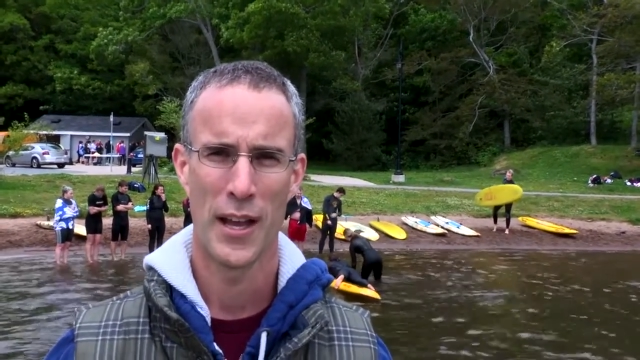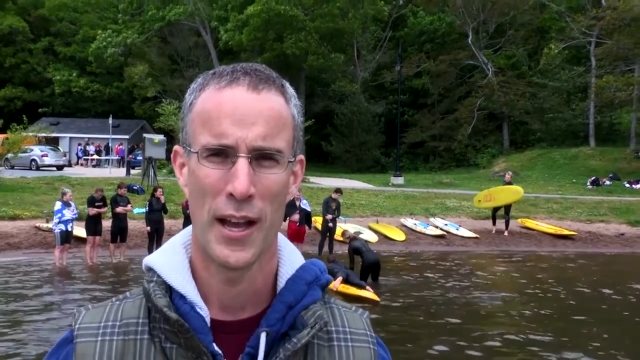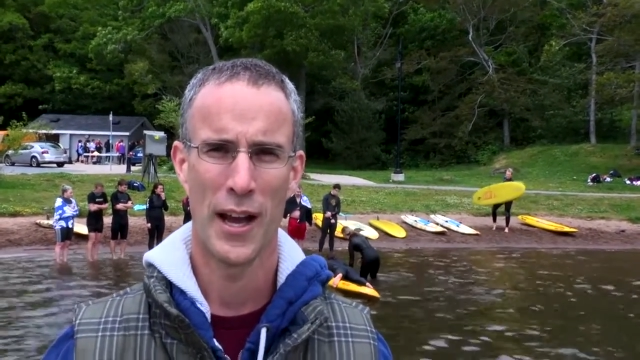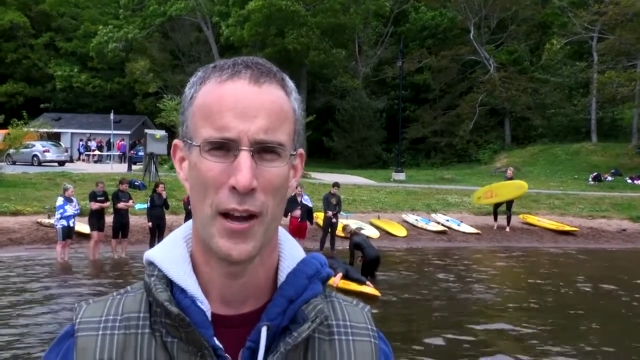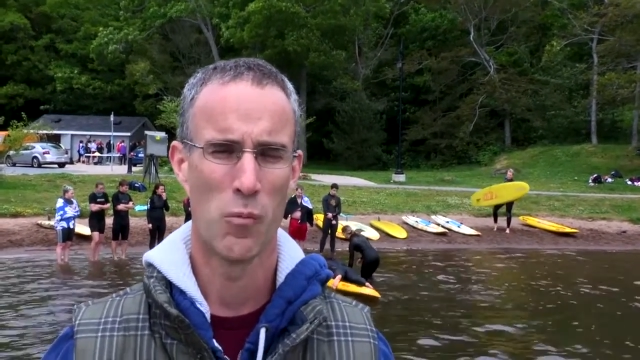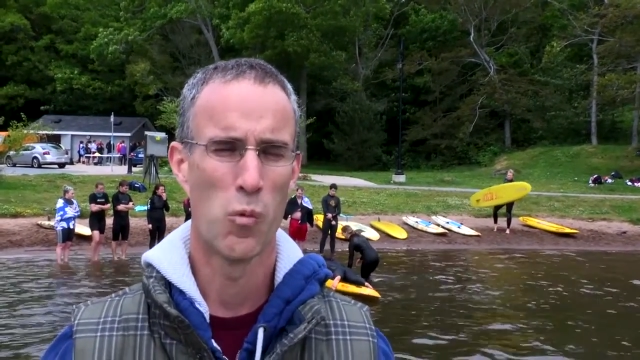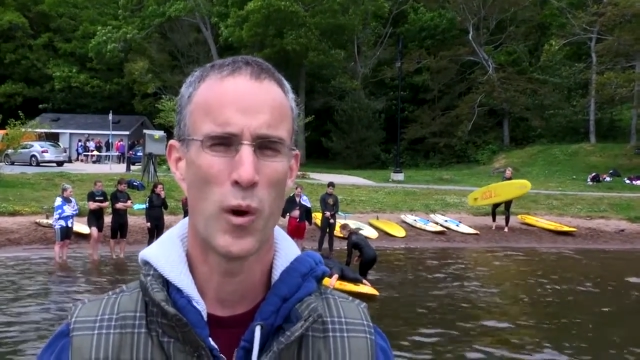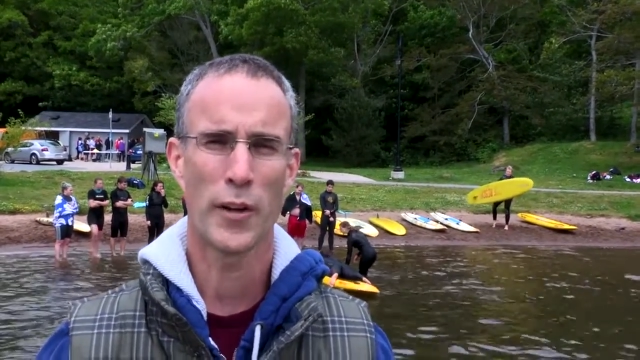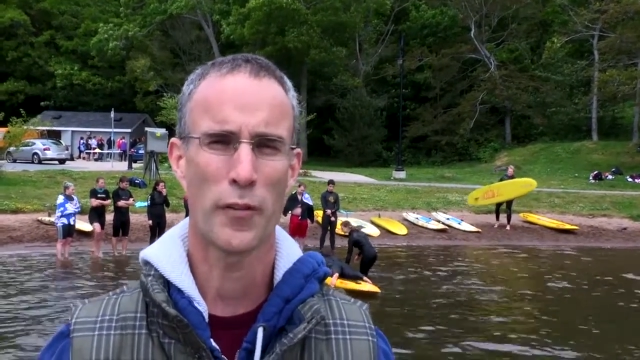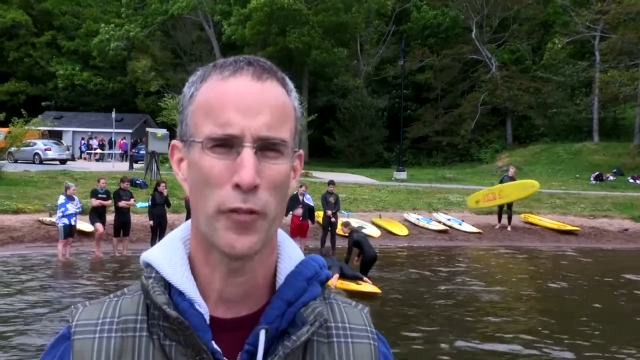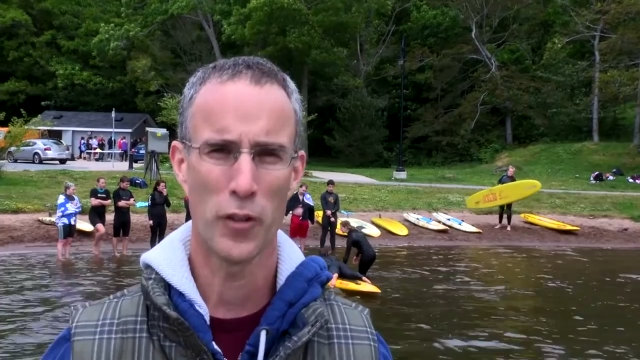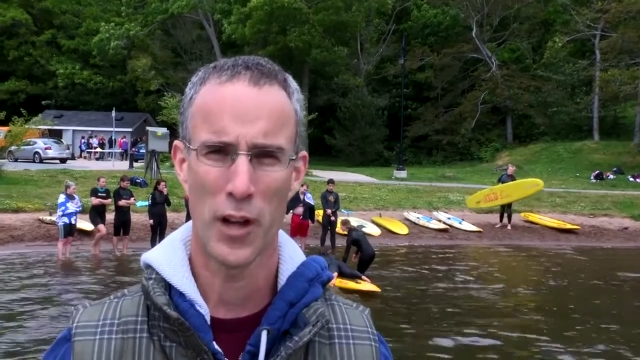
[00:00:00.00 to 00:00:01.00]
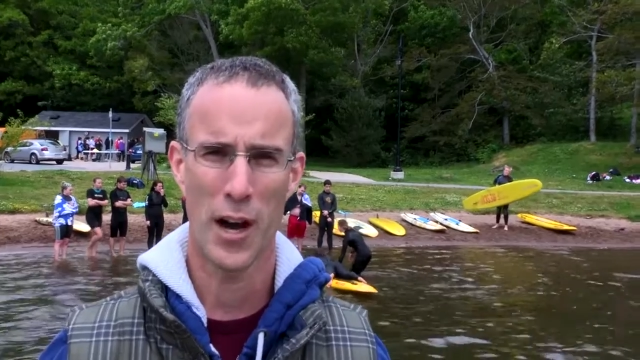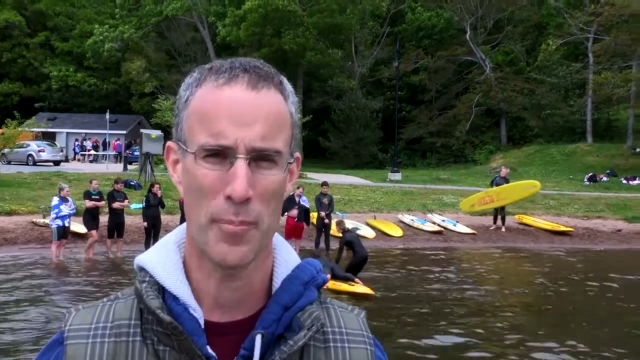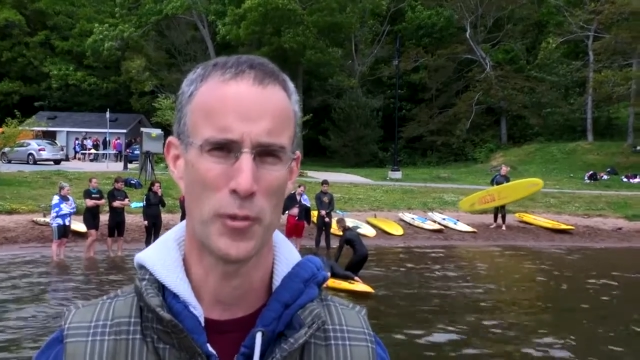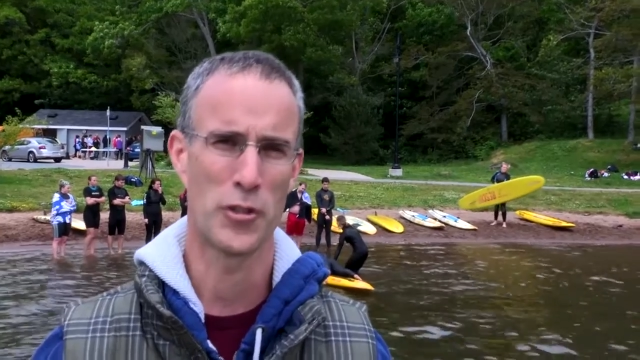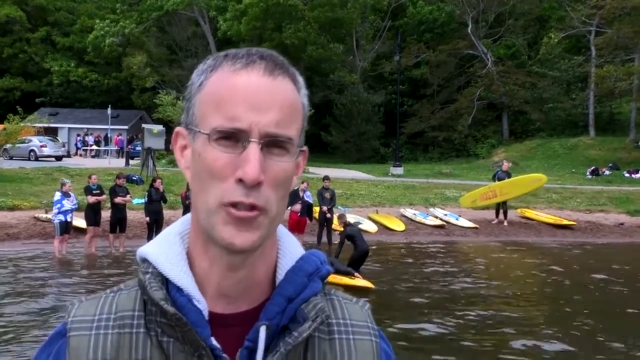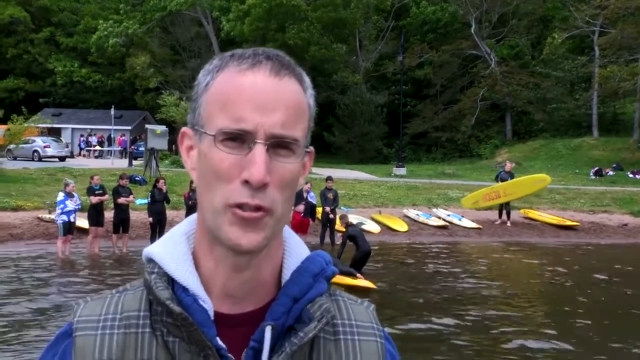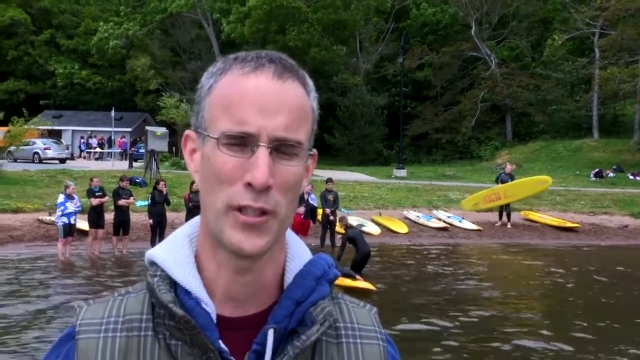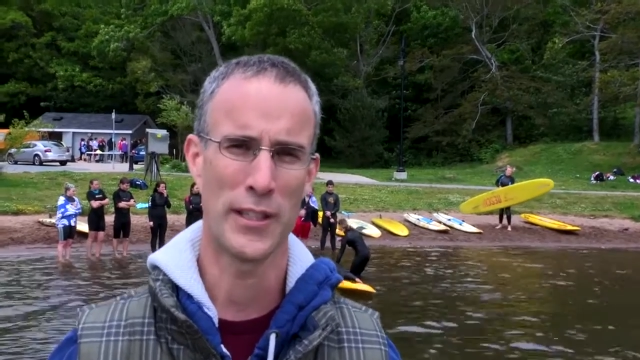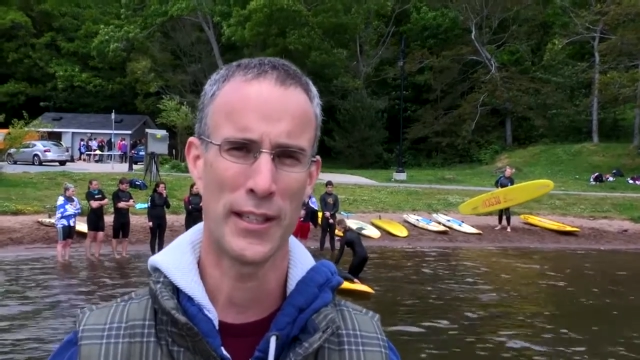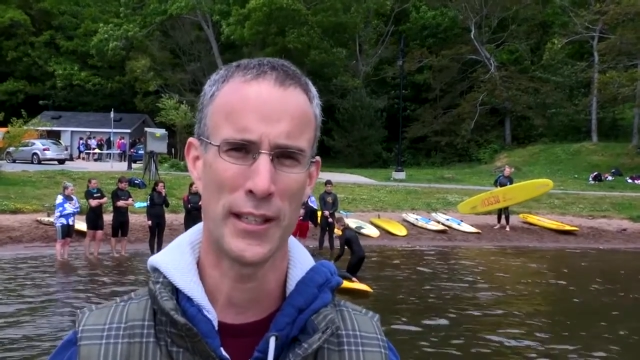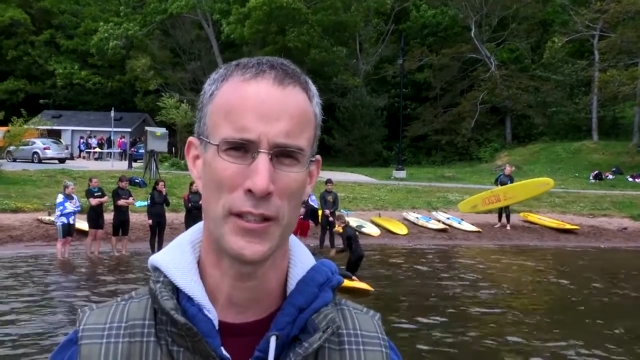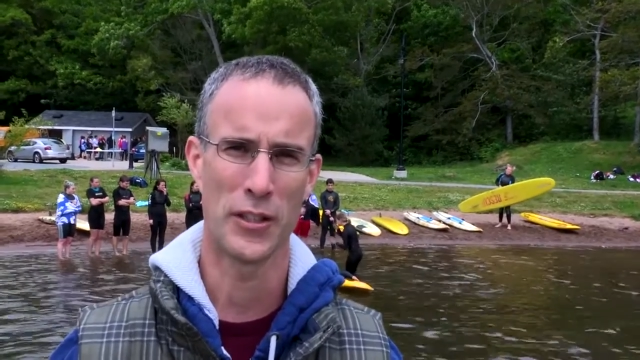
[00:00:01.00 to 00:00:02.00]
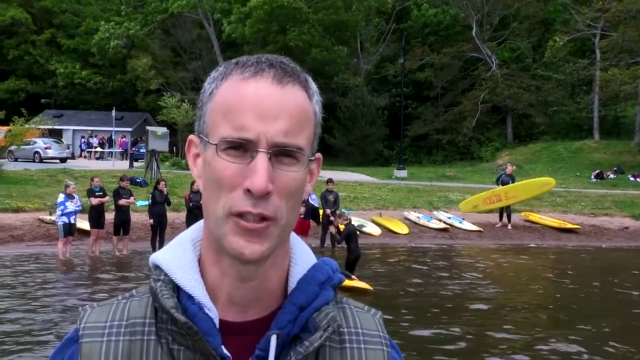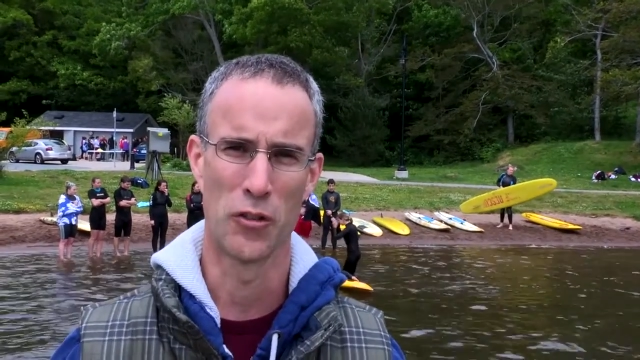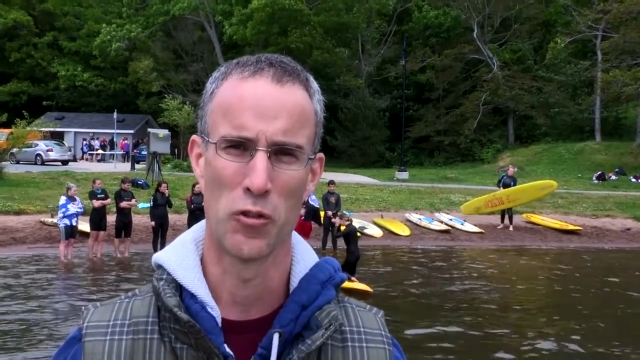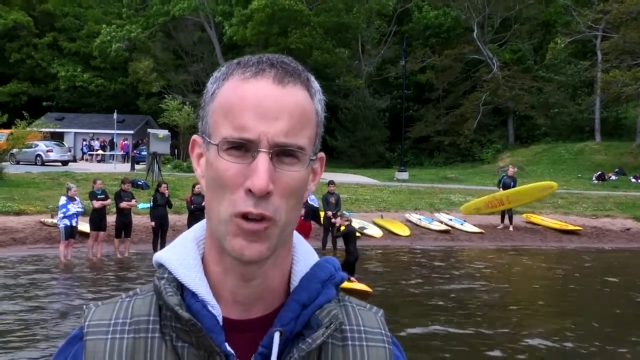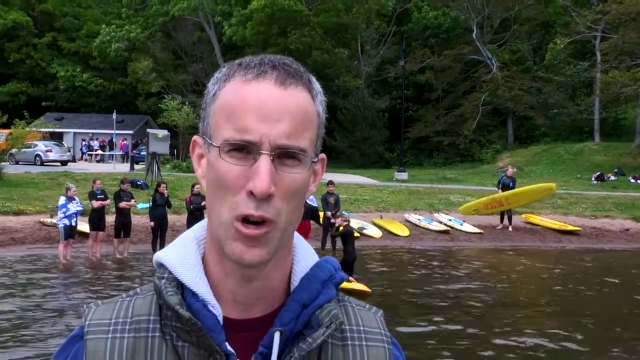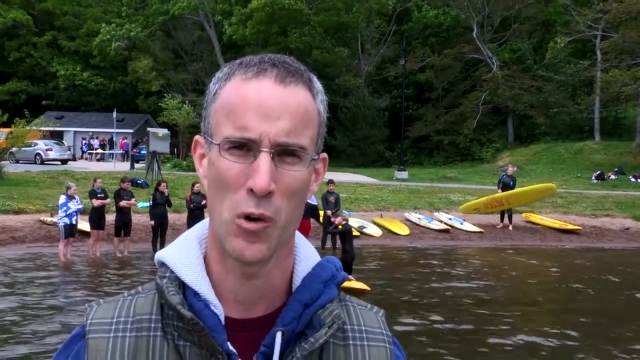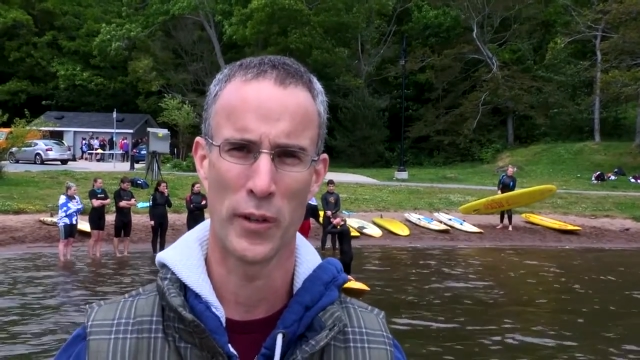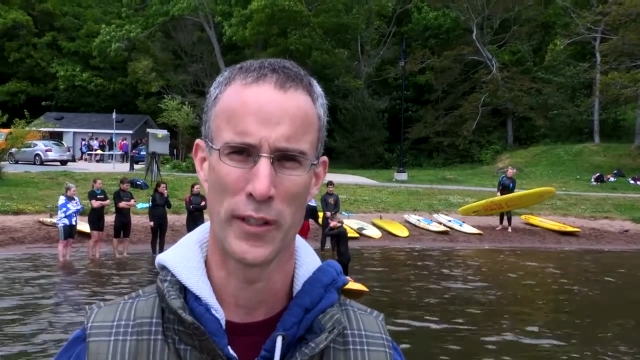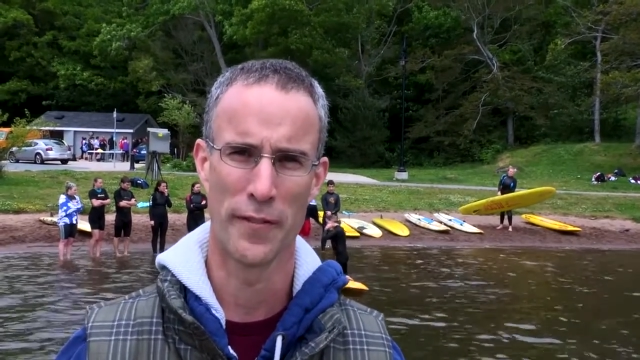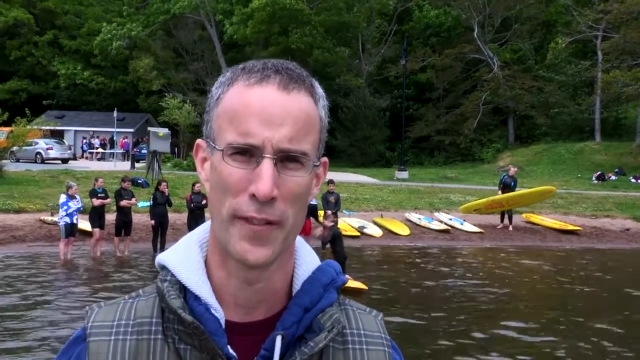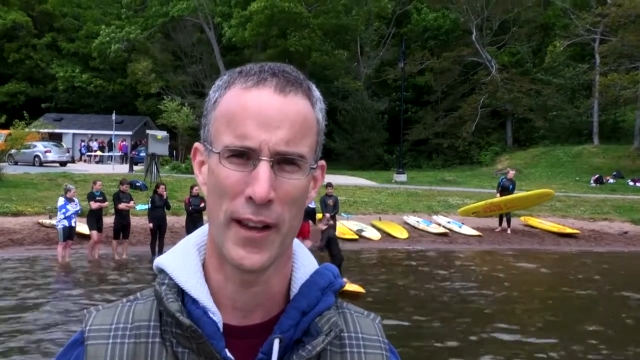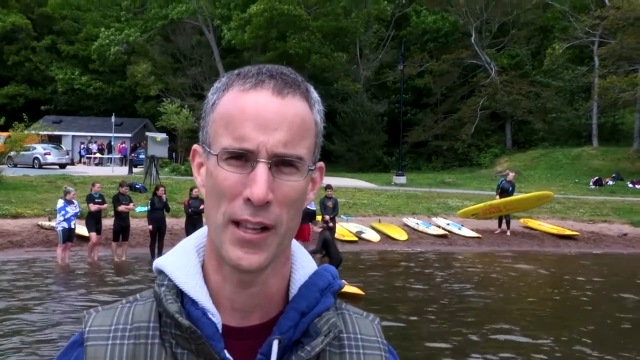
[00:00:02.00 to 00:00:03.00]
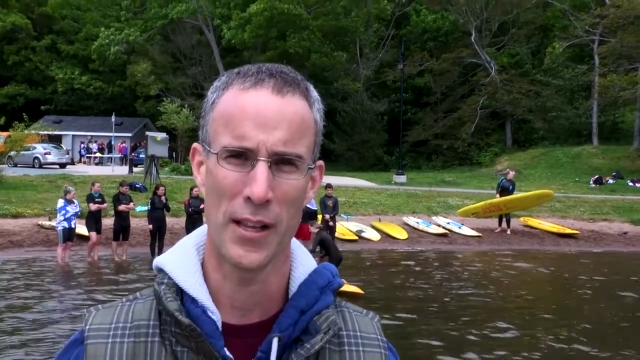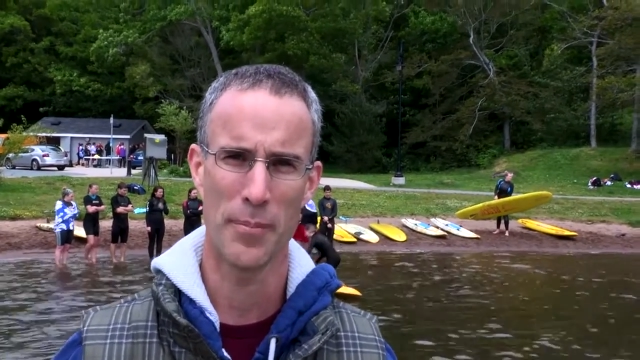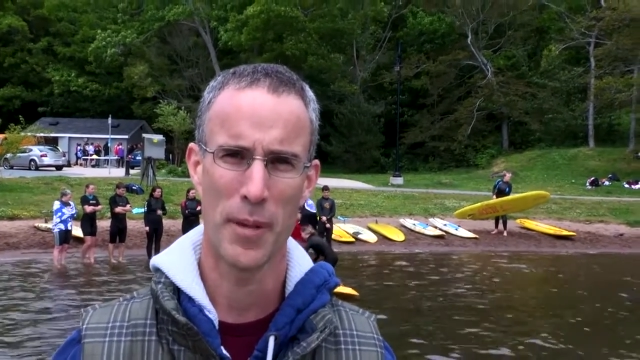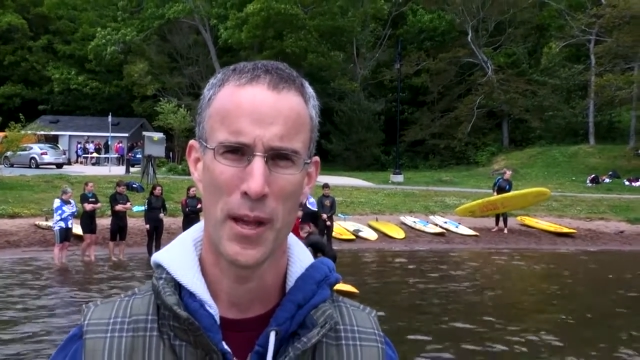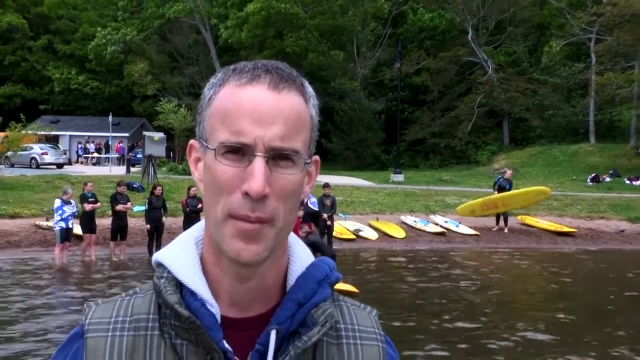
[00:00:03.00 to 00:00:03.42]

A wonderful opportunity to grow and develop,